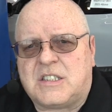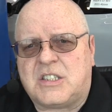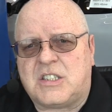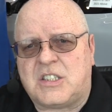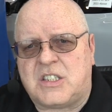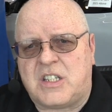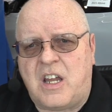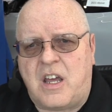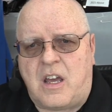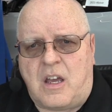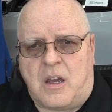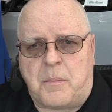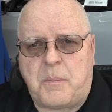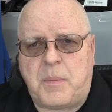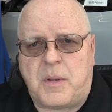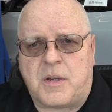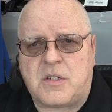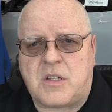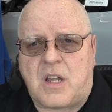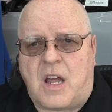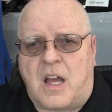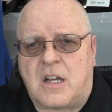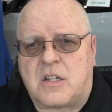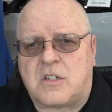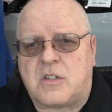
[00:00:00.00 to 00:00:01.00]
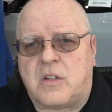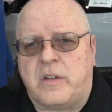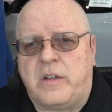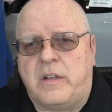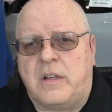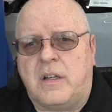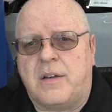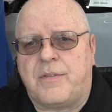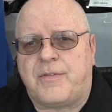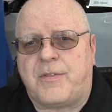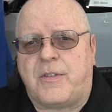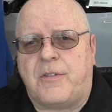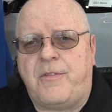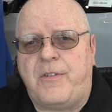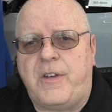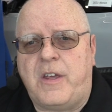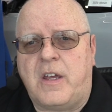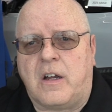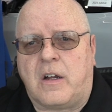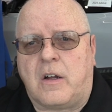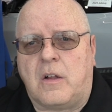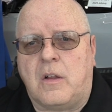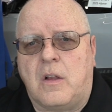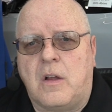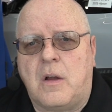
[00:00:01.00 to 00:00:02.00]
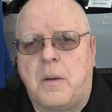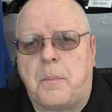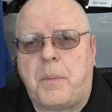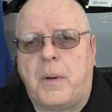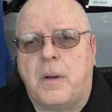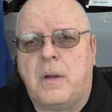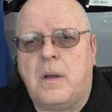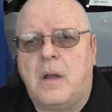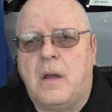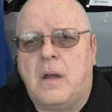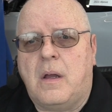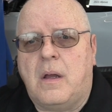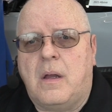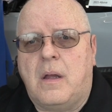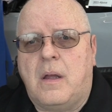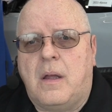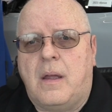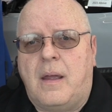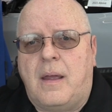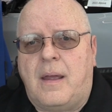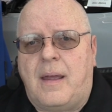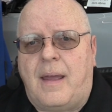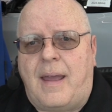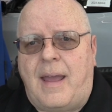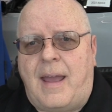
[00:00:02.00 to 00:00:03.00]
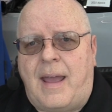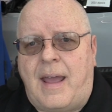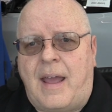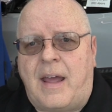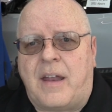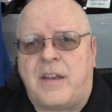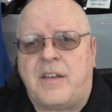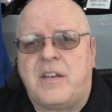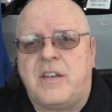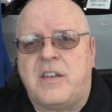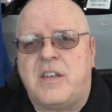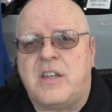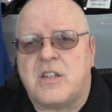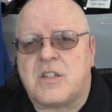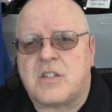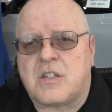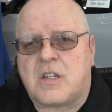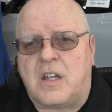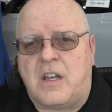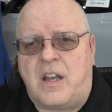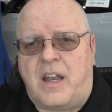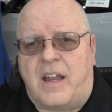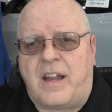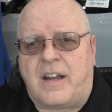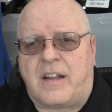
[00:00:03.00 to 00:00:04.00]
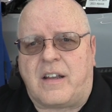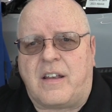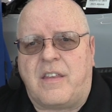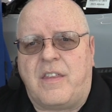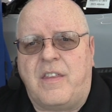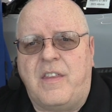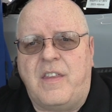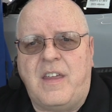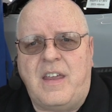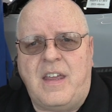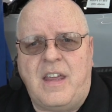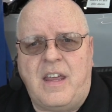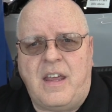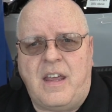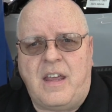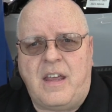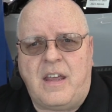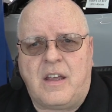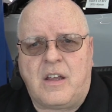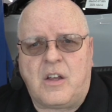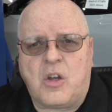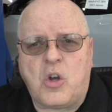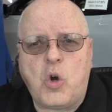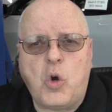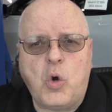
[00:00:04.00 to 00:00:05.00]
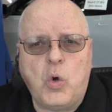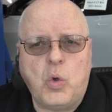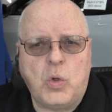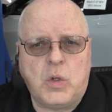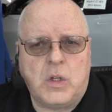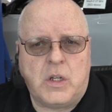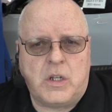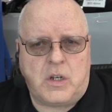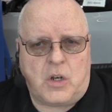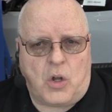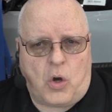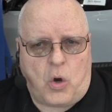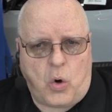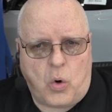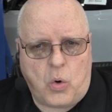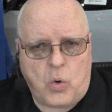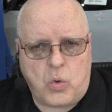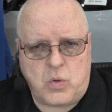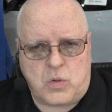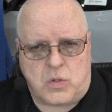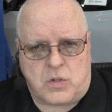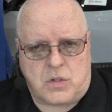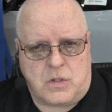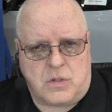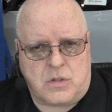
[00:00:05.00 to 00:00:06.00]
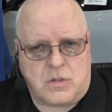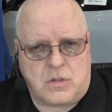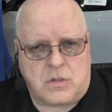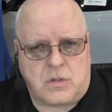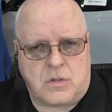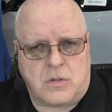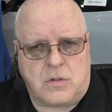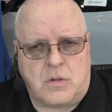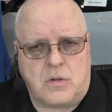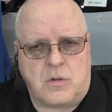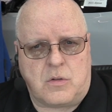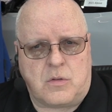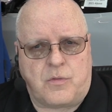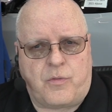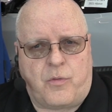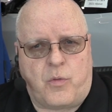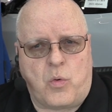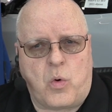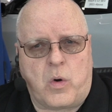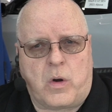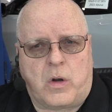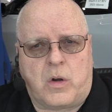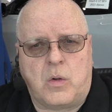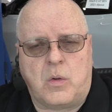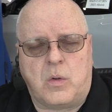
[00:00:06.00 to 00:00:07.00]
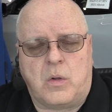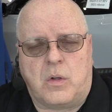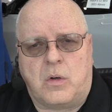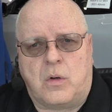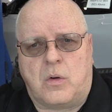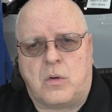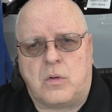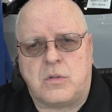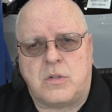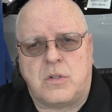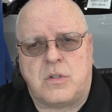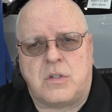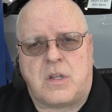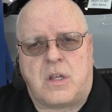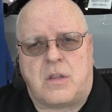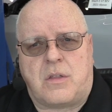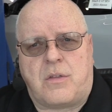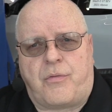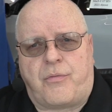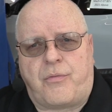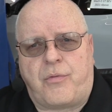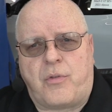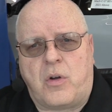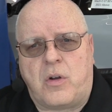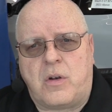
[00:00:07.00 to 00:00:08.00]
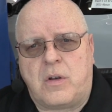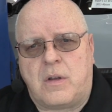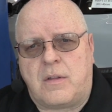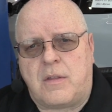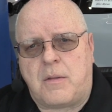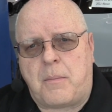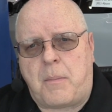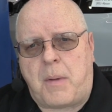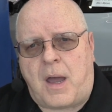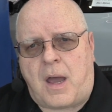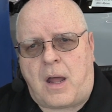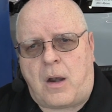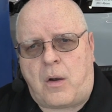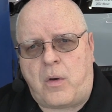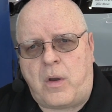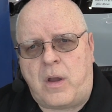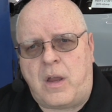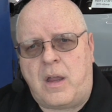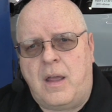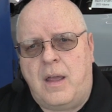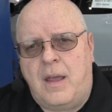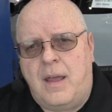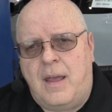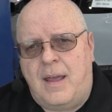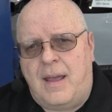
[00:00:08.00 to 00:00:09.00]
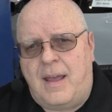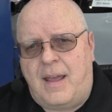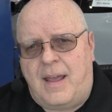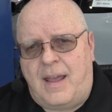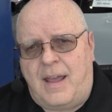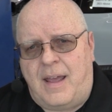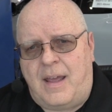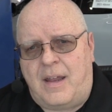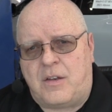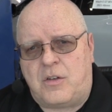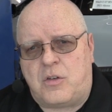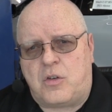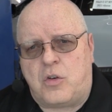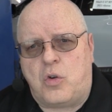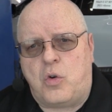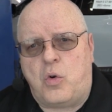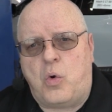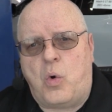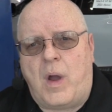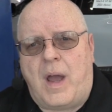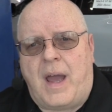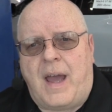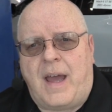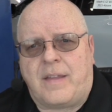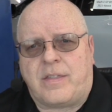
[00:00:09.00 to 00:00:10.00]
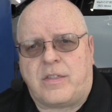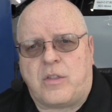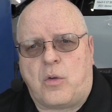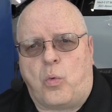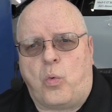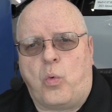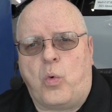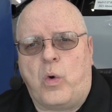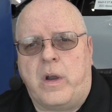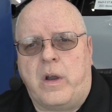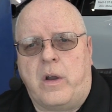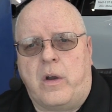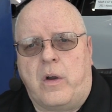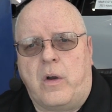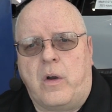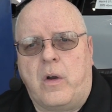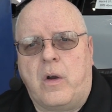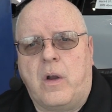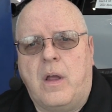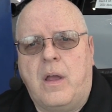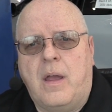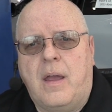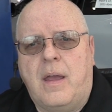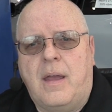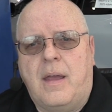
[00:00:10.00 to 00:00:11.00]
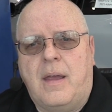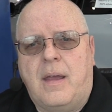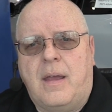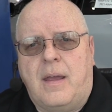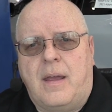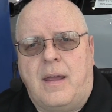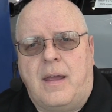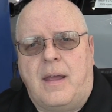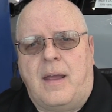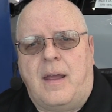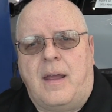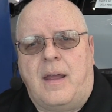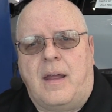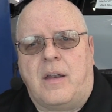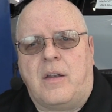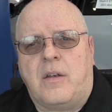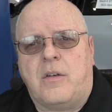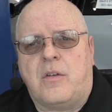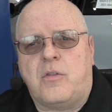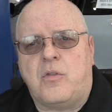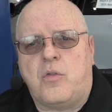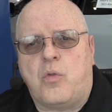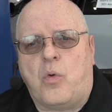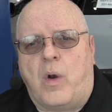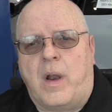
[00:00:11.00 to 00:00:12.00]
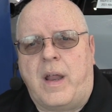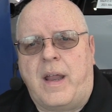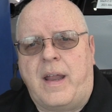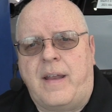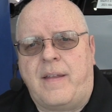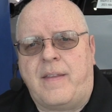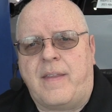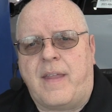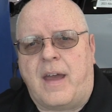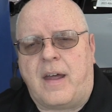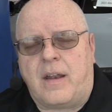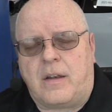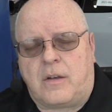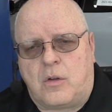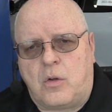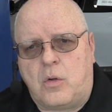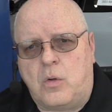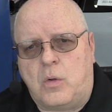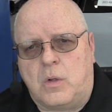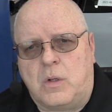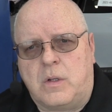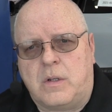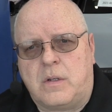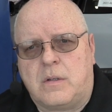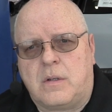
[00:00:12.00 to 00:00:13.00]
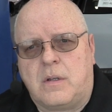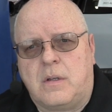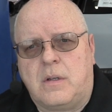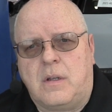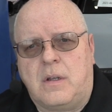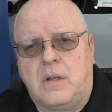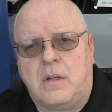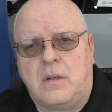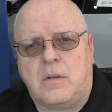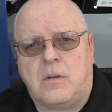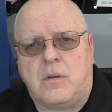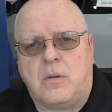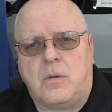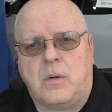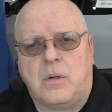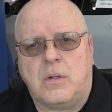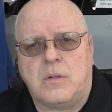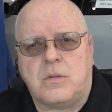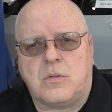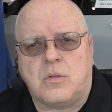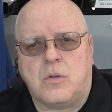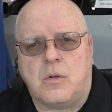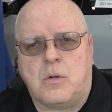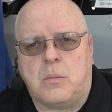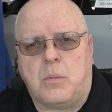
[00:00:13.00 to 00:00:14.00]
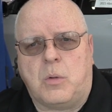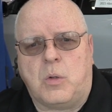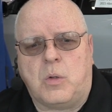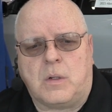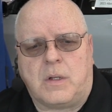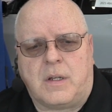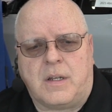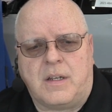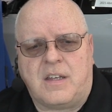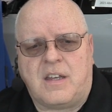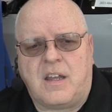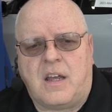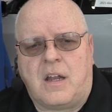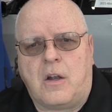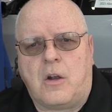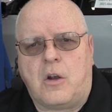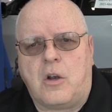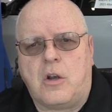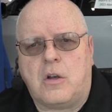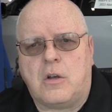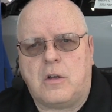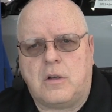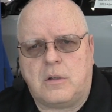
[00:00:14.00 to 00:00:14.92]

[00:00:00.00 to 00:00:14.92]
step is to actually lift the vehicle up and disconnect the coolant hoses. There's 4 coolant hoses at the front of the battery and 2 at the rear, and drain that coolant into a suitable container.